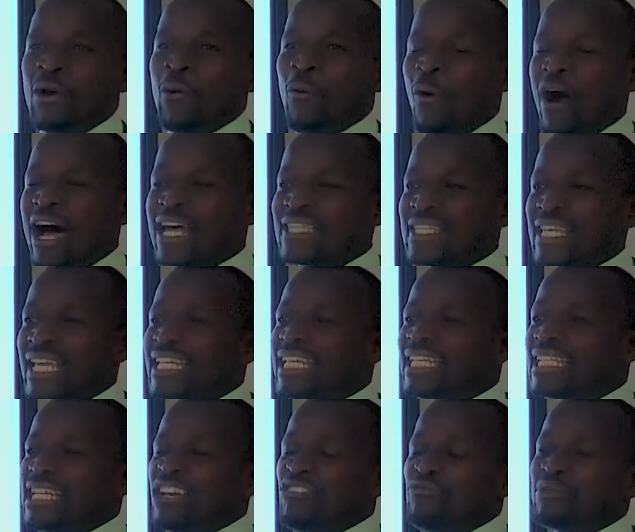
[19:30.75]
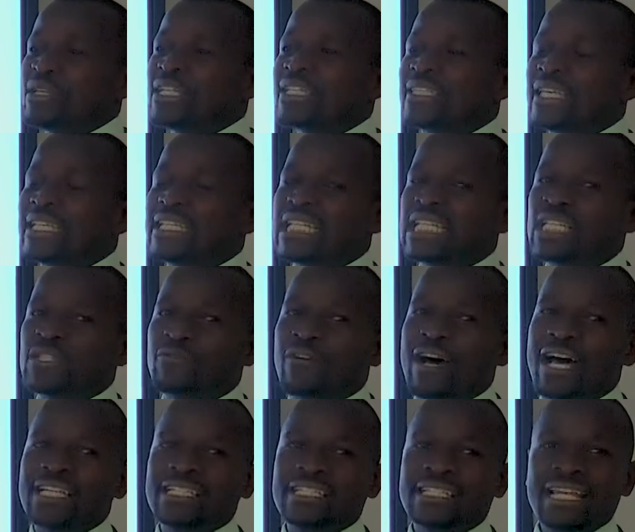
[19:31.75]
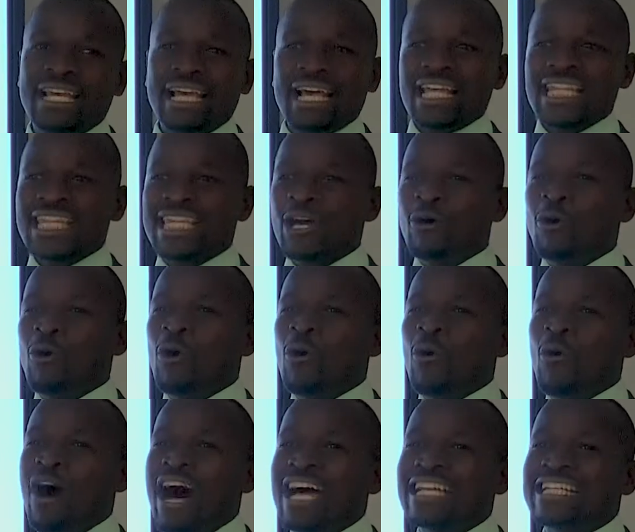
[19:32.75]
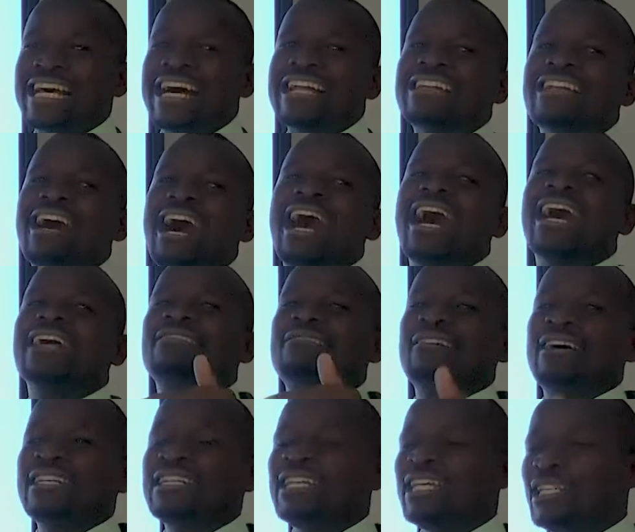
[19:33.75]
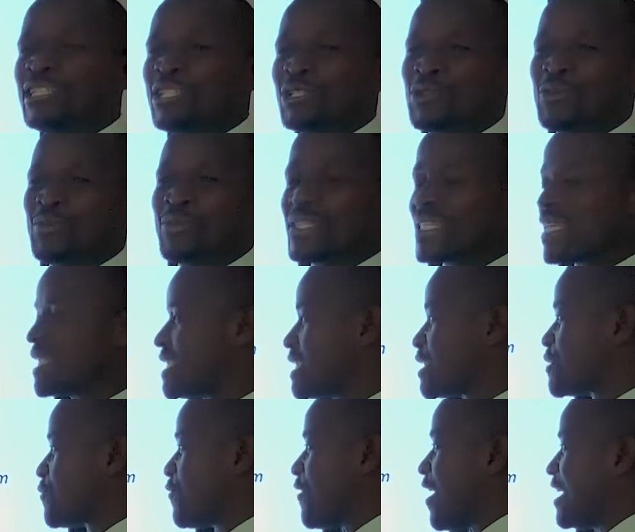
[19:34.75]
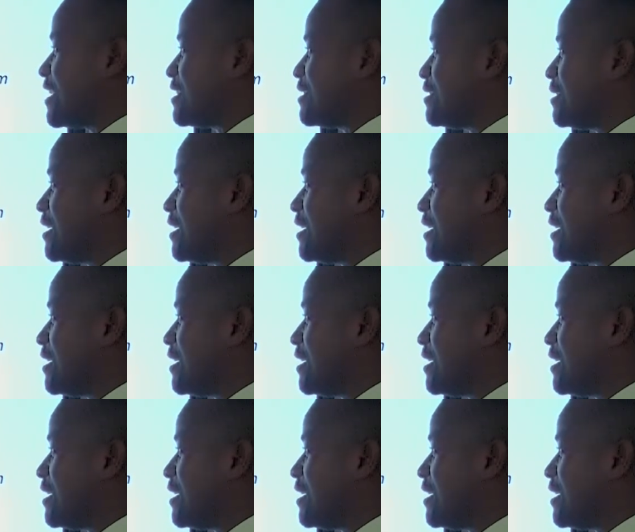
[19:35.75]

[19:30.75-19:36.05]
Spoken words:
Once a need has been satisfied, they will want another need to be satisfied.